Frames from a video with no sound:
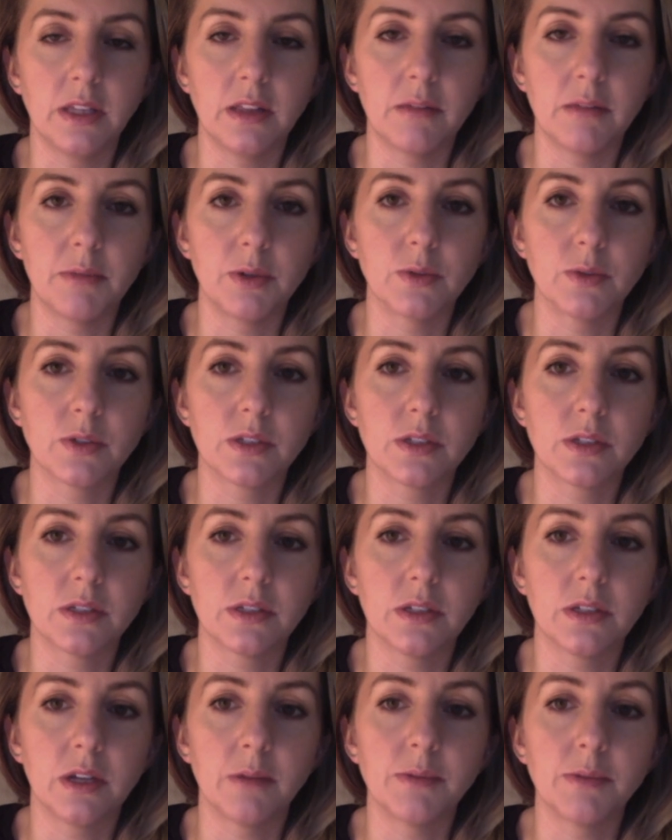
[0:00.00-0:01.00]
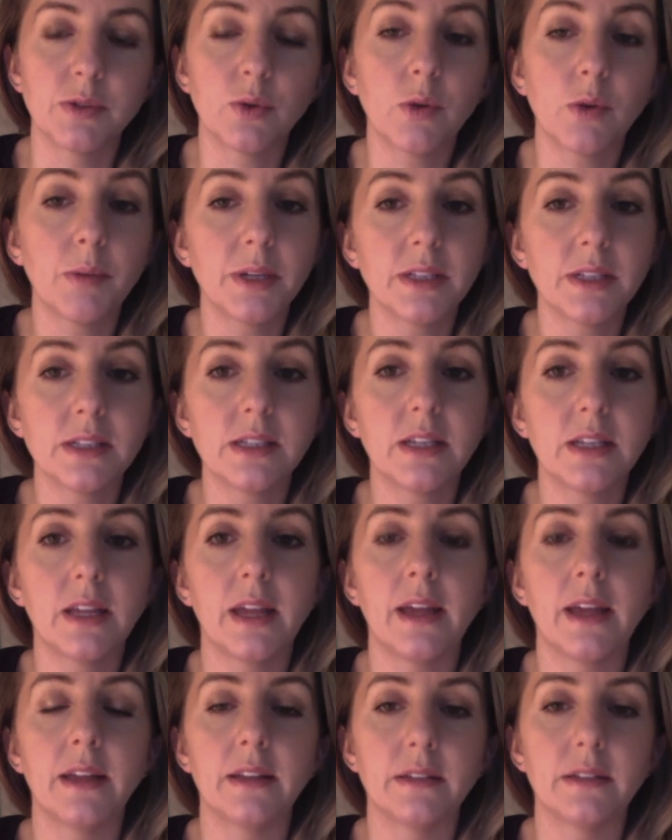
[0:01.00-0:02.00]
the most absorbent,
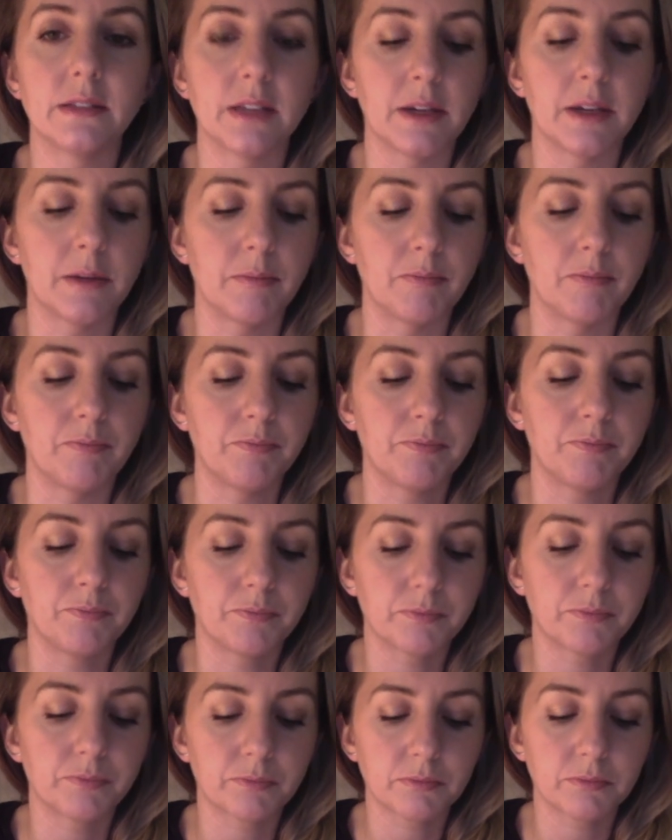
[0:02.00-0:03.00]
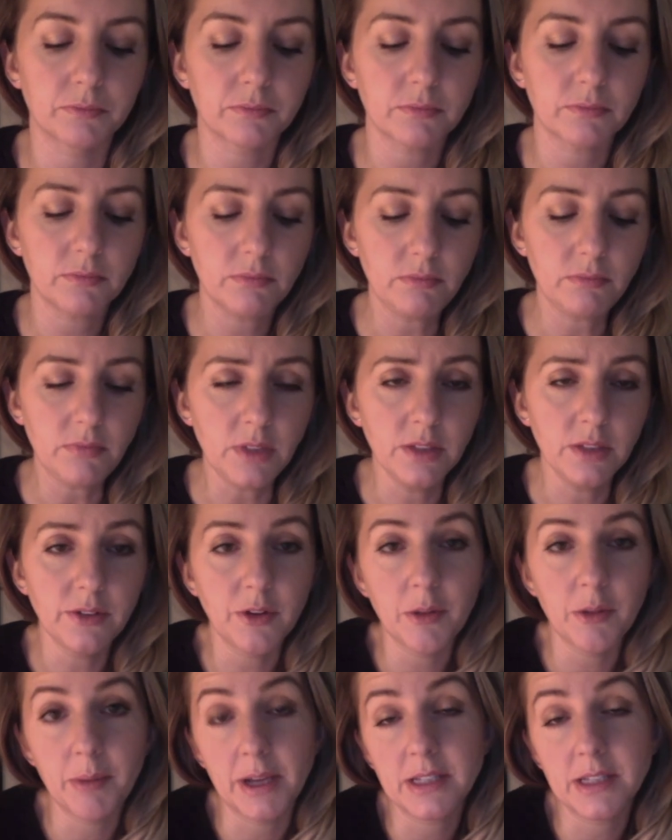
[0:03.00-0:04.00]
and they're
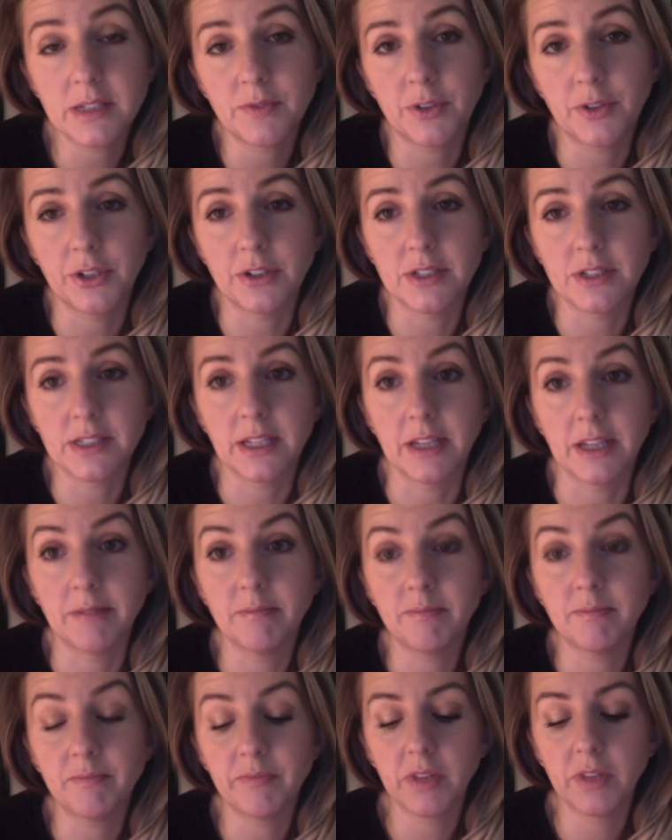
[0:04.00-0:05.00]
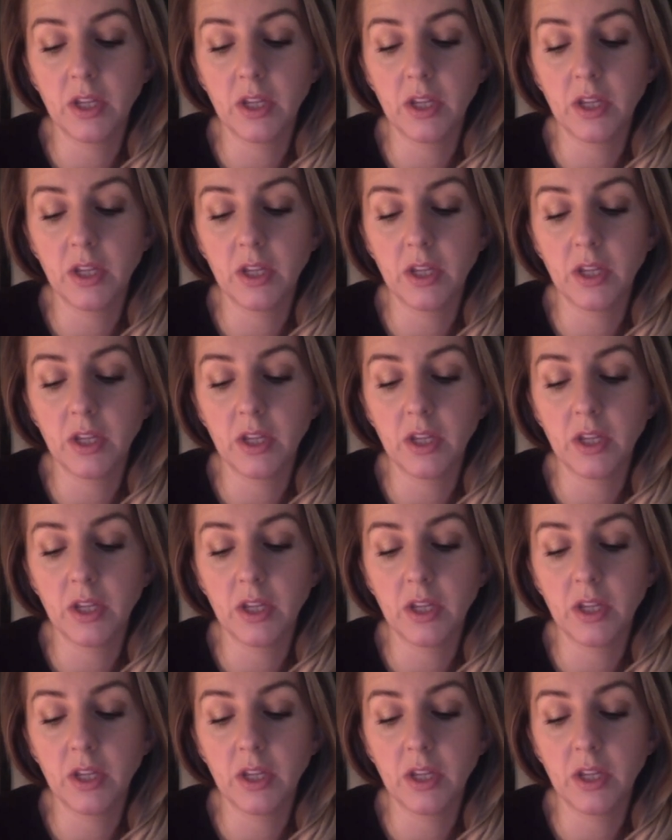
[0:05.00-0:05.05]
the best for your skin.